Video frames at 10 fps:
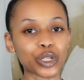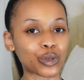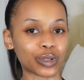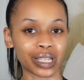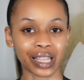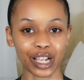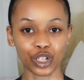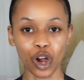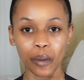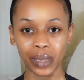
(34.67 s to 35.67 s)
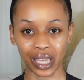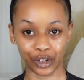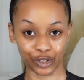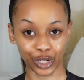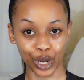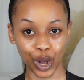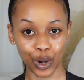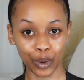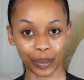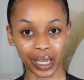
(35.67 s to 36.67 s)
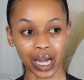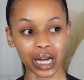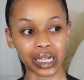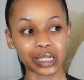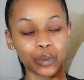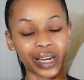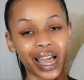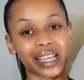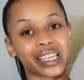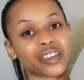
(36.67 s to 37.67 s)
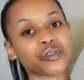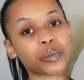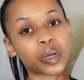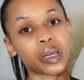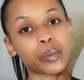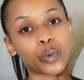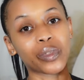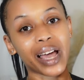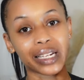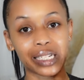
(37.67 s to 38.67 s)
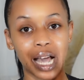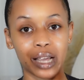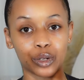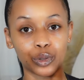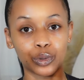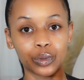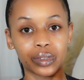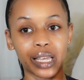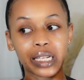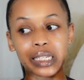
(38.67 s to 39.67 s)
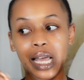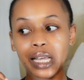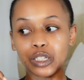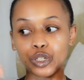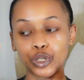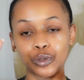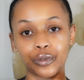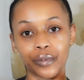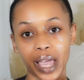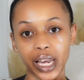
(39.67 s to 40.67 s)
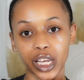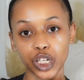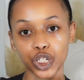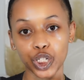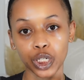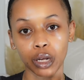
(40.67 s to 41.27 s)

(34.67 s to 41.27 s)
using that term years ago because when I give people that title, they tend to vanish.